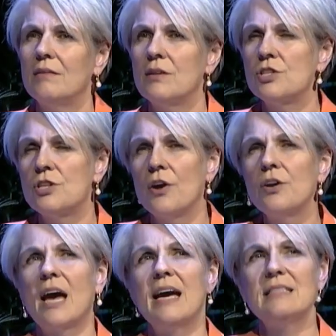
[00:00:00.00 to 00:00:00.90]

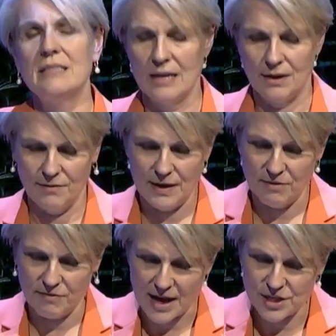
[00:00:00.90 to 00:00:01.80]
showcasing of
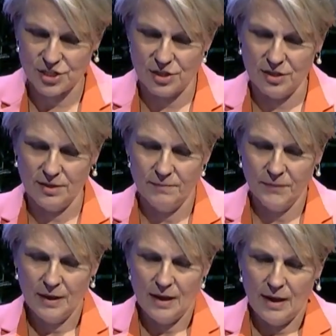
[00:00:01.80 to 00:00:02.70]
innovation,
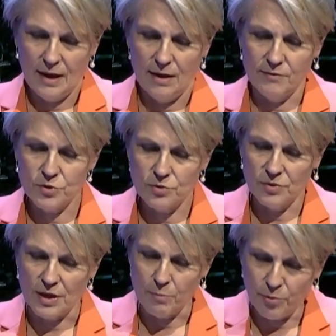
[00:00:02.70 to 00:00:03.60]
of
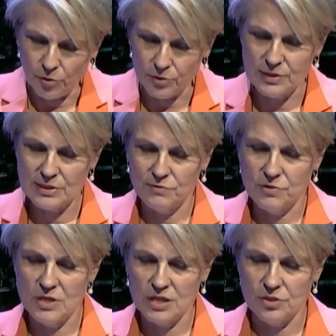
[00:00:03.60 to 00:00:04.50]
the importance of
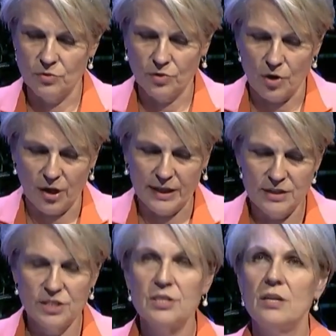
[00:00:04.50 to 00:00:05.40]
traditional
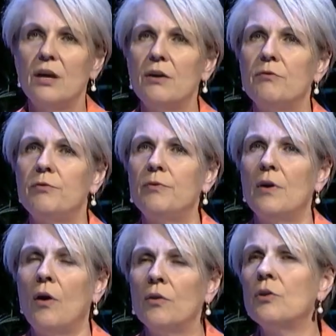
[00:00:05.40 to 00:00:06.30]
knowledge, of
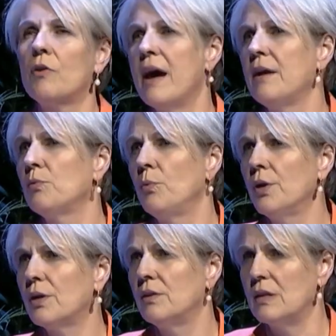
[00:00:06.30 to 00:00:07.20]
on-ground
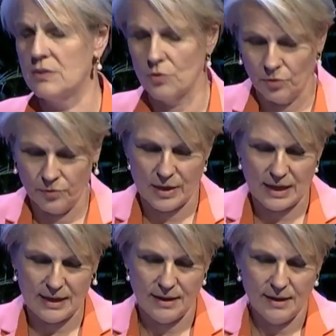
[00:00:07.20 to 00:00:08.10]
work that is
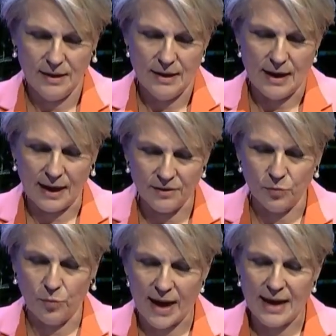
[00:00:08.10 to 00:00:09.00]
already
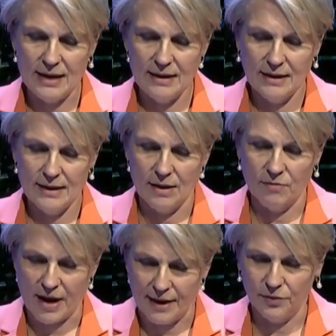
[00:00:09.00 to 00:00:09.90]
underway
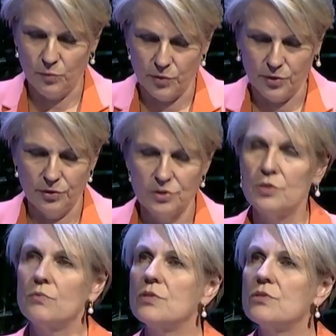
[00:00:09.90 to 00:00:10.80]
around the world to
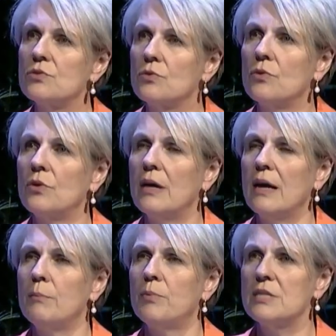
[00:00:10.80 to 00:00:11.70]
restore
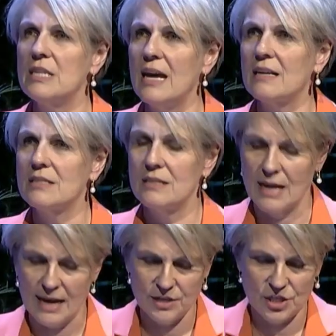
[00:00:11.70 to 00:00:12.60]
and protect
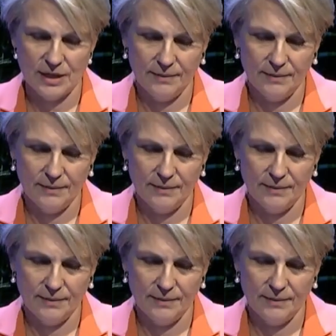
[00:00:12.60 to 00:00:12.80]
nature.